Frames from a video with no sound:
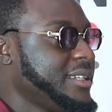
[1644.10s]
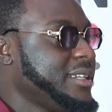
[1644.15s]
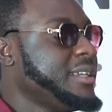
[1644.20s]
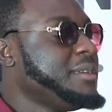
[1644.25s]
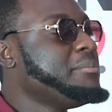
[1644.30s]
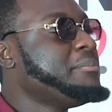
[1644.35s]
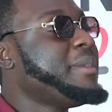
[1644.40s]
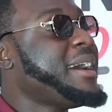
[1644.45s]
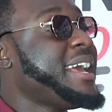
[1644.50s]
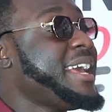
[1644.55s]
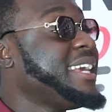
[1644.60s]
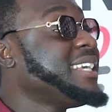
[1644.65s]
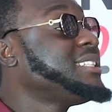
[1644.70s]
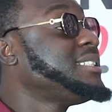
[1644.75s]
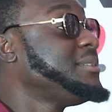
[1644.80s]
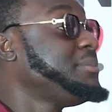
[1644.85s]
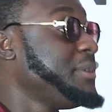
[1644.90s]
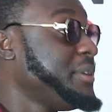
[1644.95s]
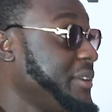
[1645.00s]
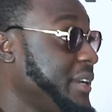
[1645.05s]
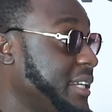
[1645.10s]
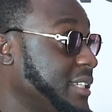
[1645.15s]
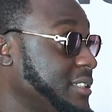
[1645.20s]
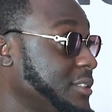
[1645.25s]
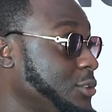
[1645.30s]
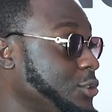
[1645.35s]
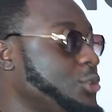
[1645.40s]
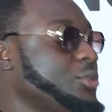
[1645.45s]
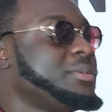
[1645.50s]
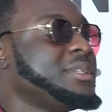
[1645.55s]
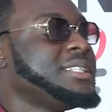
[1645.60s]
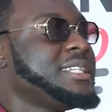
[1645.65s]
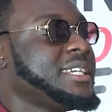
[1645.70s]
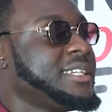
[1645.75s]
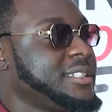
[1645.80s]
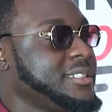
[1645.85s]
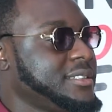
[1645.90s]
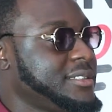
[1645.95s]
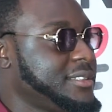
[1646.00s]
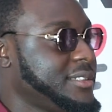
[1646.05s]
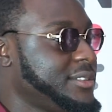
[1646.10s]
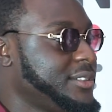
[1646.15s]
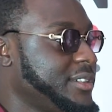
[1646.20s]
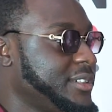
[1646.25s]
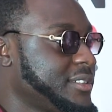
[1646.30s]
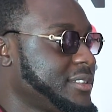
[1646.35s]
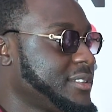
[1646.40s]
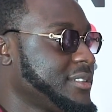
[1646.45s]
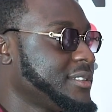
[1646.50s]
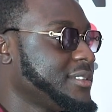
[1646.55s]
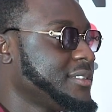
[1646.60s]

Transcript: in my experience, should be taken serious.